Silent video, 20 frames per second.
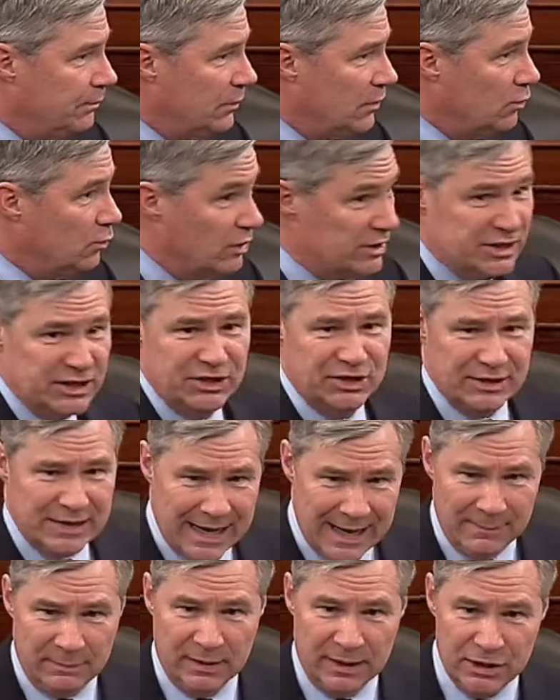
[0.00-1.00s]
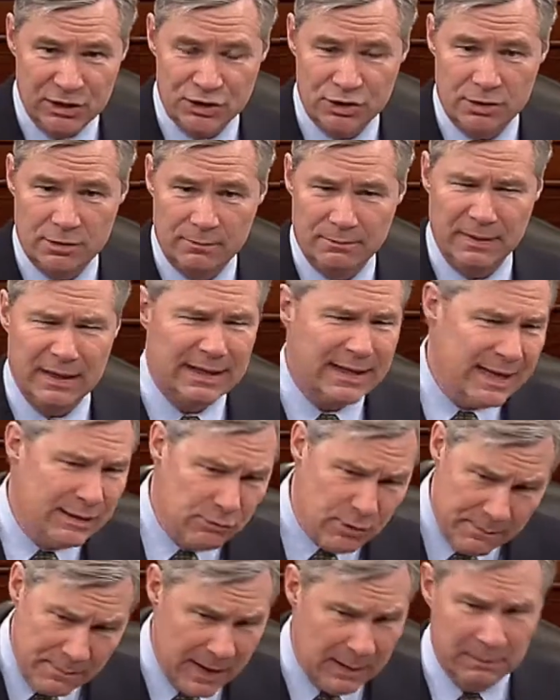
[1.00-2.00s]
was established by a
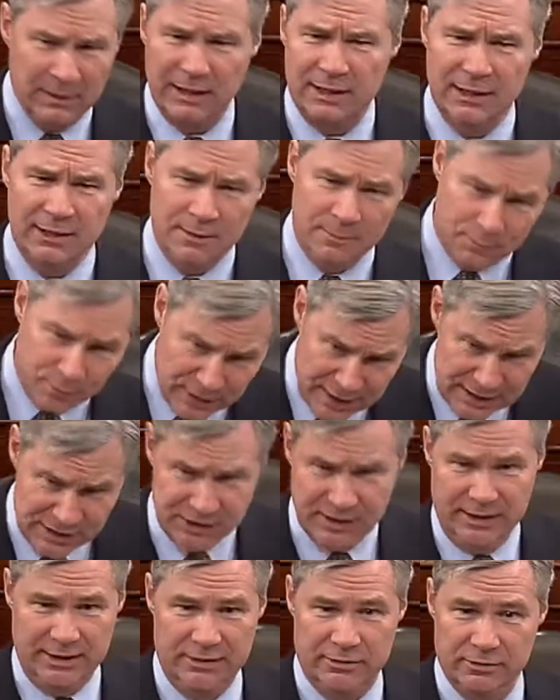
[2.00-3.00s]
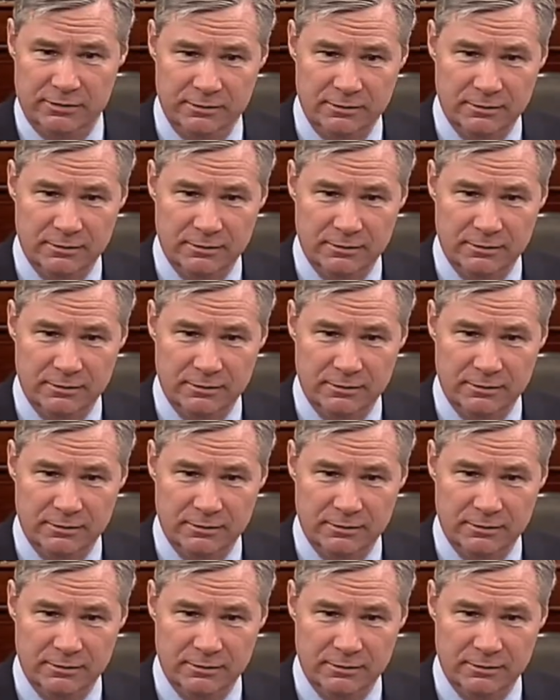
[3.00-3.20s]
Republican president.